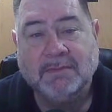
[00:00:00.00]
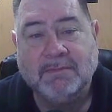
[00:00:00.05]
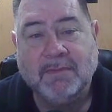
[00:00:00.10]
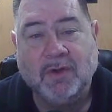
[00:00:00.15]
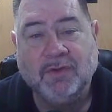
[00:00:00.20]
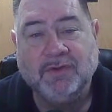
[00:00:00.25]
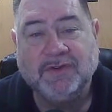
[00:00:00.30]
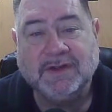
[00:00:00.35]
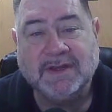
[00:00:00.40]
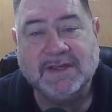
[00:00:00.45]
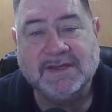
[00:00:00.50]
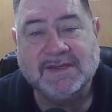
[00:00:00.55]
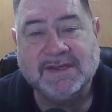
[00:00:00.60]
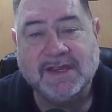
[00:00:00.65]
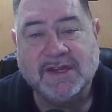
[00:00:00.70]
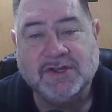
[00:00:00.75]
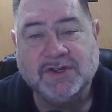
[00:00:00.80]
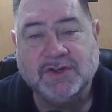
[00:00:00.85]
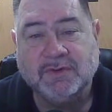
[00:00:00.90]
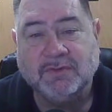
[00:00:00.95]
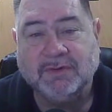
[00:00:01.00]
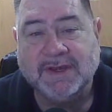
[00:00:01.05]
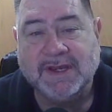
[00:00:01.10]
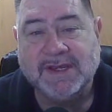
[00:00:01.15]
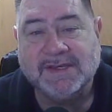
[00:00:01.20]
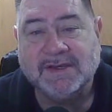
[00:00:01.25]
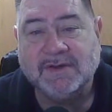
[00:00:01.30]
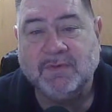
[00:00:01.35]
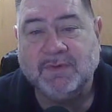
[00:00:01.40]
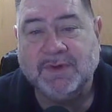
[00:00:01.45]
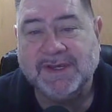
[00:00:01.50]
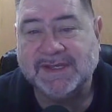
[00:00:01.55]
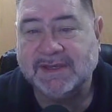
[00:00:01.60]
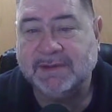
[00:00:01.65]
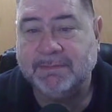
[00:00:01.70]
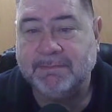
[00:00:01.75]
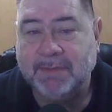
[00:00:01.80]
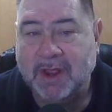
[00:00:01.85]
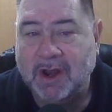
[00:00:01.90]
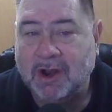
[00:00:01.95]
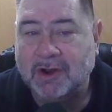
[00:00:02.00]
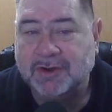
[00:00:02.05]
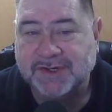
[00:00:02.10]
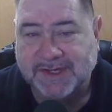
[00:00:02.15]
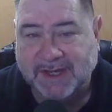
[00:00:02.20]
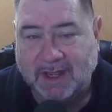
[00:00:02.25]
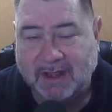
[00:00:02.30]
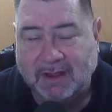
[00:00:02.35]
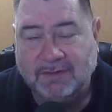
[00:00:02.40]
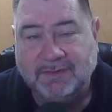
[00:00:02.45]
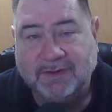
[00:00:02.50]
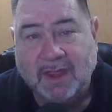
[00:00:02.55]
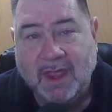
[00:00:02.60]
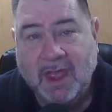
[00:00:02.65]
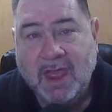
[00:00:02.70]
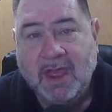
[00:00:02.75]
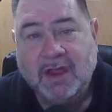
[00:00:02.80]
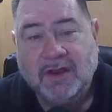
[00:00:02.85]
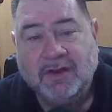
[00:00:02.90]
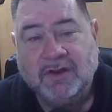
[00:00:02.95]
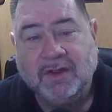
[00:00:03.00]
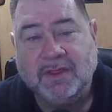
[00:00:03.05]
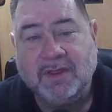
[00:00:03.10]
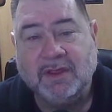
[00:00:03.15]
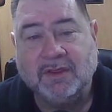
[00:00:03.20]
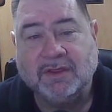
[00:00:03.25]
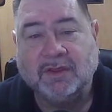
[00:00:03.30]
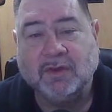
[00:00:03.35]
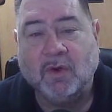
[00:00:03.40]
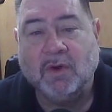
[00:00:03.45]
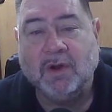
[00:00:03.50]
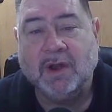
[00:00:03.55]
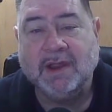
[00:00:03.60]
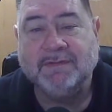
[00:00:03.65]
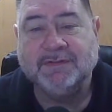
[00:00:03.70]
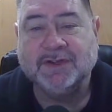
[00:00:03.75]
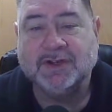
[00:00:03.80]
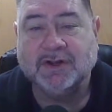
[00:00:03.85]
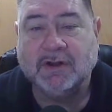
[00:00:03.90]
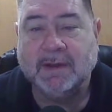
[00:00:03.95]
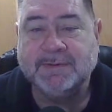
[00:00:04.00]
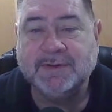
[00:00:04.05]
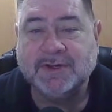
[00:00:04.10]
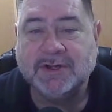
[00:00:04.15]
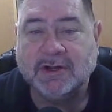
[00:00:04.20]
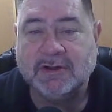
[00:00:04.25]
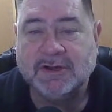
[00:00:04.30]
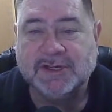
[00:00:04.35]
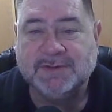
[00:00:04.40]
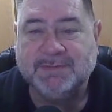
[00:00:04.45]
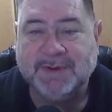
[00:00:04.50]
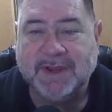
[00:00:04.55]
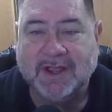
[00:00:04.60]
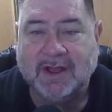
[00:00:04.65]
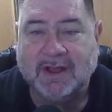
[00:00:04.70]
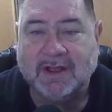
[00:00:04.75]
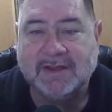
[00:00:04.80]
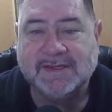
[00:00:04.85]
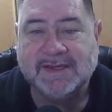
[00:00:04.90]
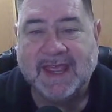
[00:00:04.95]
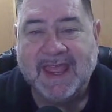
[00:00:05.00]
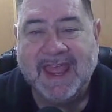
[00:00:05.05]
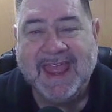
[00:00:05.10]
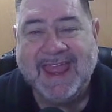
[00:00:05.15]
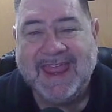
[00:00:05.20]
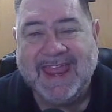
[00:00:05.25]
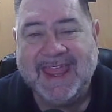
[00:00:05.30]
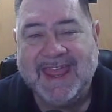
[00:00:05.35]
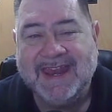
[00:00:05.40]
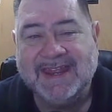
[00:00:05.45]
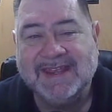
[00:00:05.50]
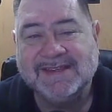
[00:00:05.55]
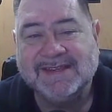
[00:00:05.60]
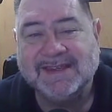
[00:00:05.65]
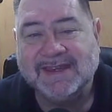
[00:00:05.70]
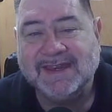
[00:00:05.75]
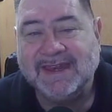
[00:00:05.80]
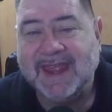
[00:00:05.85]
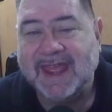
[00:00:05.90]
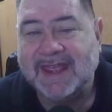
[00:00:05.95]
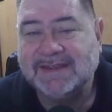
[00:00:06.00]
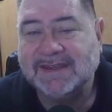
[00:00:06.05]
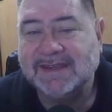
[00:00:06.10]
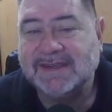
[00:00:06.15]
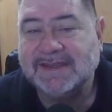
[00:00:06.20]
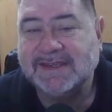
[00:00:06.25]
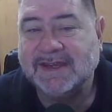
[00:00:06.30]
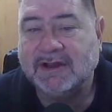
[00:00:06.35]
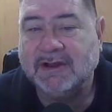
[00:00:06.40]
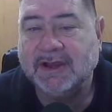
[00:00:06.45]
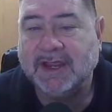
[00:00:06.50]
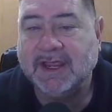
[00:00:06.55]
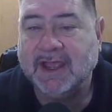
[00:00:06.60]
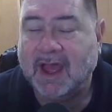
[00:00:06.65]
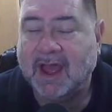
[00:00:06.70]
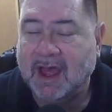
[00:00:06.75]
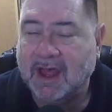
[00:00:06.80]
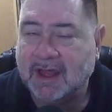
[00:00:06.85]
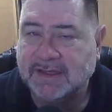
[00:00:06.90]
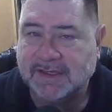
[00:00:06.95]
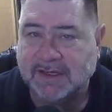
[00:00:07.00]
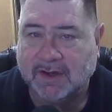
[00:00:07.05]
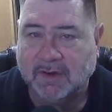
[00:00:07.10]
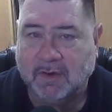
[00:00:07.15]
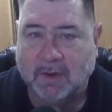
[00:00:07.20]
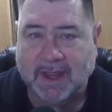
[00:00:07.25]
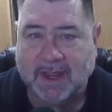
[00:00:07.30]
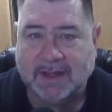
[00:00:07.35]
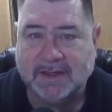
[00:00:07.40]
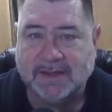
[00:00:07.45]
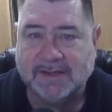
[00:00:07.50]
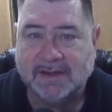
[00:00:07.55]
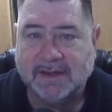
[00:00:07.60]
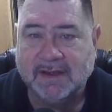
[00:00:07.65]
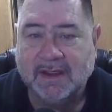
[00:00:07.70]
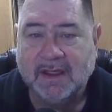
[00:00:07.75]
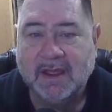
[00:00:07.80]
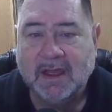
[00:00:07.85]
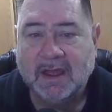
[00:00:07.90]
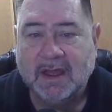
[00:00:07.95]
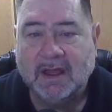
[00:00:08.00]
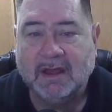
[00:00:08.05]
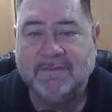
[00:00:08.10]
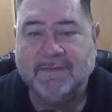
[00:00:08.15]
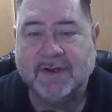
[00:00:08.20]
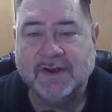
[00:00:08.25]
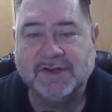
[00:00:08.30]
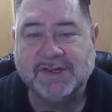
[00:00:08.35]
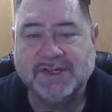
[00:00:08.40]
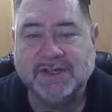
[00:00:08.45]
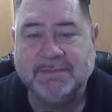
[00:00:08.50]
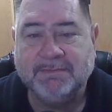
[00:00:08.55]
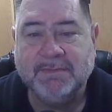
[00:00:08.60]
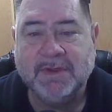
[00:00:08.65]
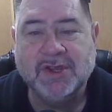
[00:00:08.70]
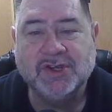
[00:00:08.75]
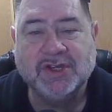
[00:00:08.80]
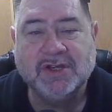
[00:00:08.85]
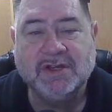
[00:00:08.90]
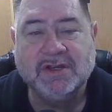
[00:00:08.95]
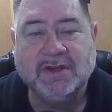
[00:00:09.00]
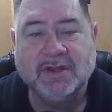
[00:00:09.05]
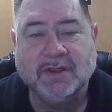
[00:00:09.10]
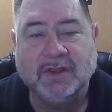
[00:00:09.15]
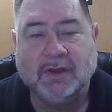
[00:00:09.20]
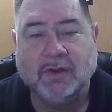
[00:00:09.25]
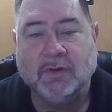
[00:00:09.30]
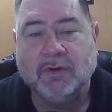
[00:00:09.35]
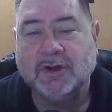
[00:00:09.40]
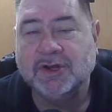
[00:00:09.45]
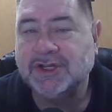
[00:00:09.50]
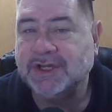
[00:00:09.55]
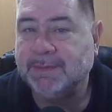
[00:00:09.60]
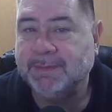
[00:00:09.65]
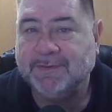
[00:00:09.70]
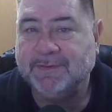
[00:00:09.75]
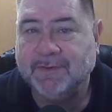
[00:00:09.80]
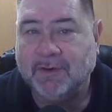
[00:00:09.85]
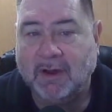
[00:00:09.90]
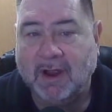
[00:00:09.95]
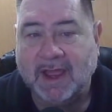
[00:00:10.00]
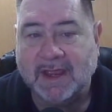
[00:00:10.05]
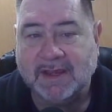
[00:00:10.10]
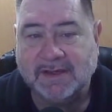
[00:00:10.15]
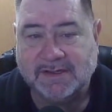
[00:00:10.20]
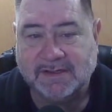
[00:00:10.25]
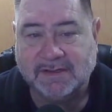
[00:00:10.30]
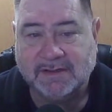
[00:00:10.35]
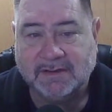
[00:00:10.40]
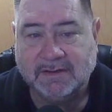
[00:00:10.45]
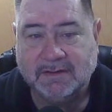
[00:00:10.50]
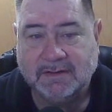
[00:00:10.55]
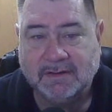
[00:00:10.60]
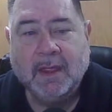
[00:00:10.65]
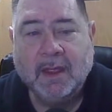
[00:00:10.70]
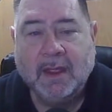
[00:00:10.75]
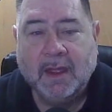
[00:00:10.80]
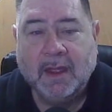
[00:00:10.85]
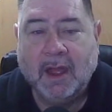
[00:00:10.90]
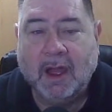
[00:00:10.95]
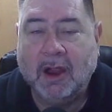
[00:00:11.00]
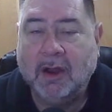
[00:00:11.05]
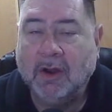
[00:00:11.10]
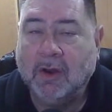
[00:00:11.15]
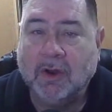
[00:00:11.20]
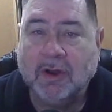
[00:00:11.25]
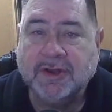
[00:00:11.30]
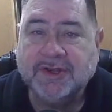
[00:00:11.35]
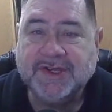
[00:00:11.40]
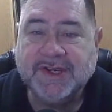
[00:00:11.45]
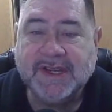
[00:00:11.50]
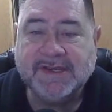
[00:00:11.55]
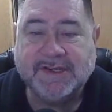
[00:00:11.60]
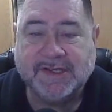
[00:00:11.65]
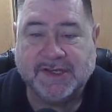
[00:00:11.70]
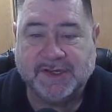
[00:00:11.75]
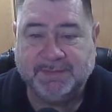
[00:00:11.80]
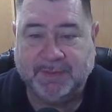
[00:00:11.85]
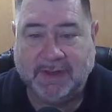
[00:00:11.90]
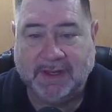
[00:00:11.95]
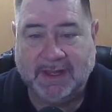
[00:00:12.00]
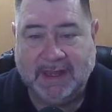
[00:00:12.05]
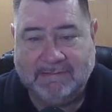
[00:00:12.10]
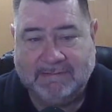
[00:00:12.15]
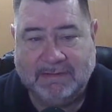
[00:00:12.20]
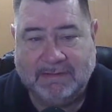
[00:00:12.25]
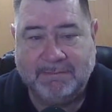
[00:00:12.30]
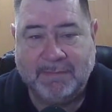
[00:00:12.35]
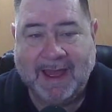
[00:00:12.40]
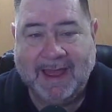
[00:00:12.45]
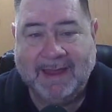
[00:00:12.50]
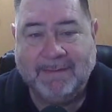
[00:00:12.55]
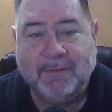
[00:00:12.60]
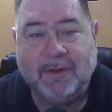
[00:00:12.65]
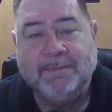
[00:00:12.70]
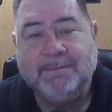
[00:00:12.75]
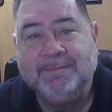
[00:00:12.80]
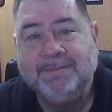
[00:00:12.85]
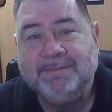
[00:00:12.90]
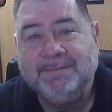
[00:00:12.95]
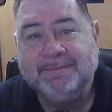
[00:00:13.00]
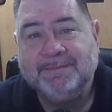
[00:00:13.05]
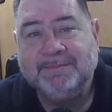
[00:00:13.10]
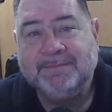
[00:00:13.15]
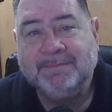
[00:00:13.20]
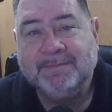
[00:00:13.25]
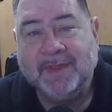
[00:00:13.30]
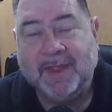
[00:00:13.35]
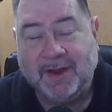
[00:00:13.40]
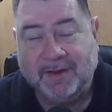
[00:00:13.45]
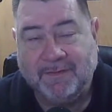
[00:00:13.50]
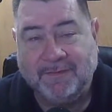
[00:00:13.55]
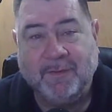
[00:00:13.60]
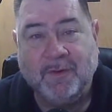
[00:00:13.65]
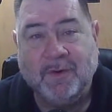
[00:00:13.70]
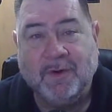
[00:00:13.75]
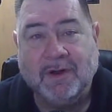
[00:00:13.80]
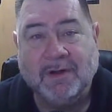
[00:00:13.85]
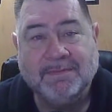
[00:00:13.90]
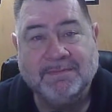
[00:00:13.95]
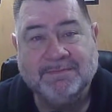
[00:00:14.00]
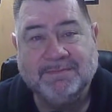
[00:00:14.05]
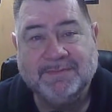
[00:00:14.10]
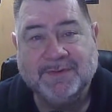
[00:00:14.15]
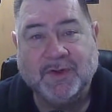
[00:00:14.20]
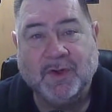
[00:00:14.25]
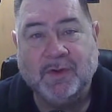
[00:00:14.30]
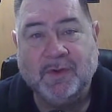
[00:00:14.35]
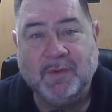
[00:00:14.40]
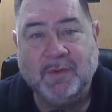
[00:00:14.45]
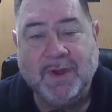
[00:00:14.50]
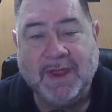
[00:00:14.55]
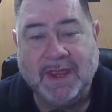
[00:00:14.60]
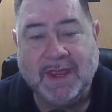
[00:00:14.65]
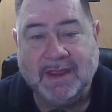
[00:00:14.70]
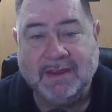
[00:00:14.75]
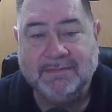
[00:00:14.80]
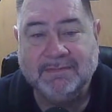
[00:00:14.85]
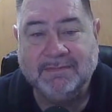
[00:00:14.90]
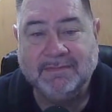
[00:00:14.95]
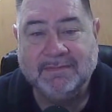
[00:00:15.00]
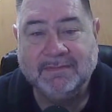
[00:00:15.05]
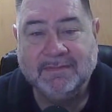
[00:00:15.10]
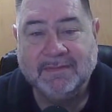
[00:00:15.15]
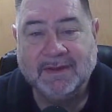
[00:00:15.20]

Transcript: The most essential reason we submit ourselves to the authority of Scripture is because it is a necessary consequence of our submission to the Lordship of Christ. Our Lord Jesus believed the Bible. Therefore, so do we.